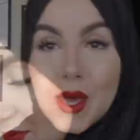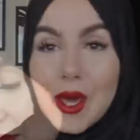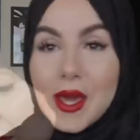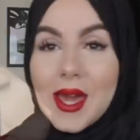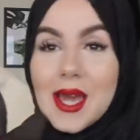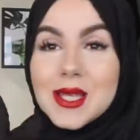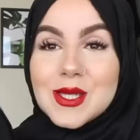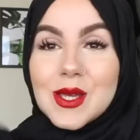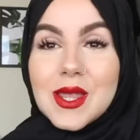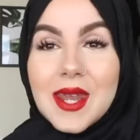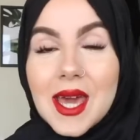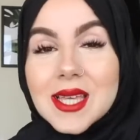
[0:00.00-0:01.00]
Okay, so
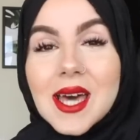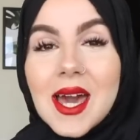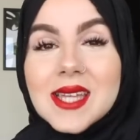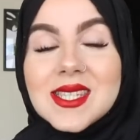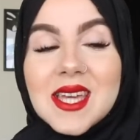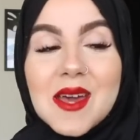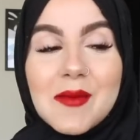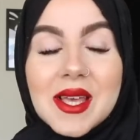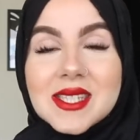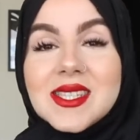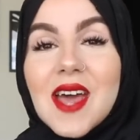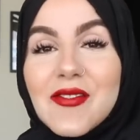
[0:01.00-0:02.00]
the next item
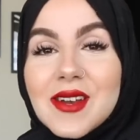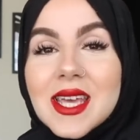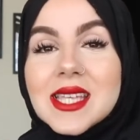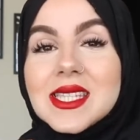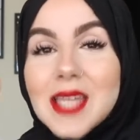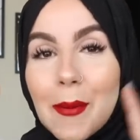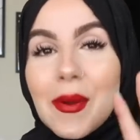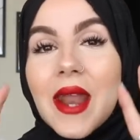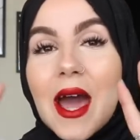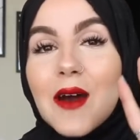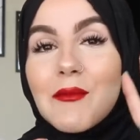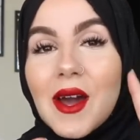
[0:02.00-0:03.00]
is definitely stepping
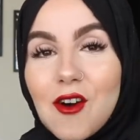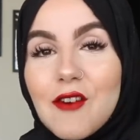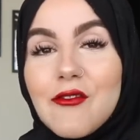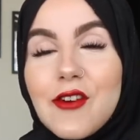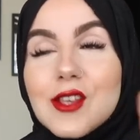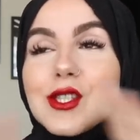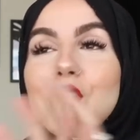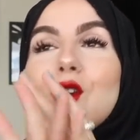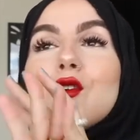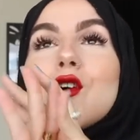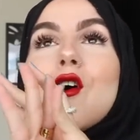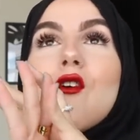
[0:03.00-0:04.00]
out my comfort
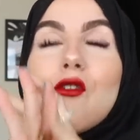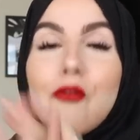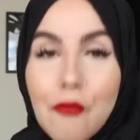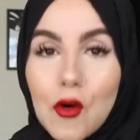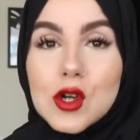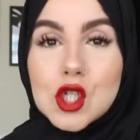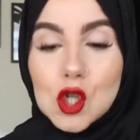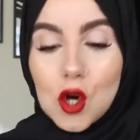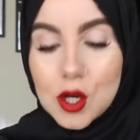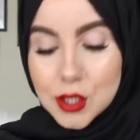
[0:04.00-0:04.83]
zone for sure.